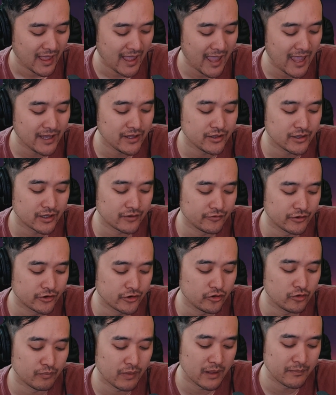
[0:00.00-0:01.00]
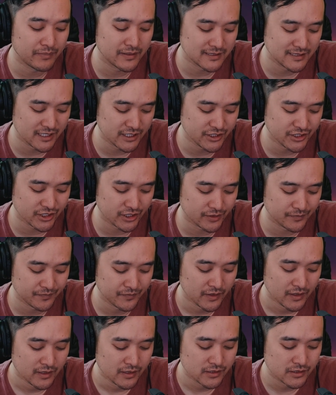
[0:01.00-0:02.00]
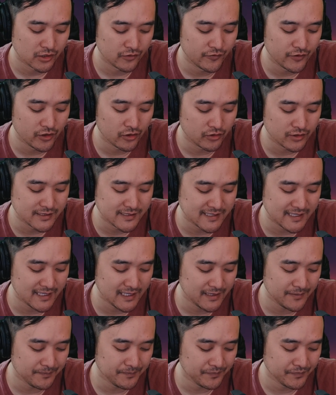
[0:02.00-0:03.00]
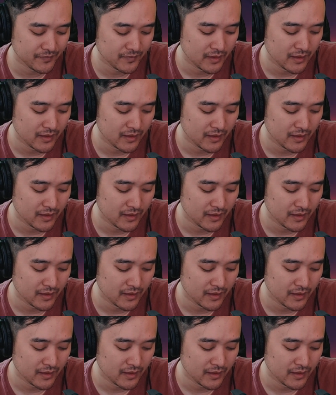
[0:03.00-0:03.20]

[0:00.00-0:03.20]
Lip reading: And you can recruit by position. So if you go to team,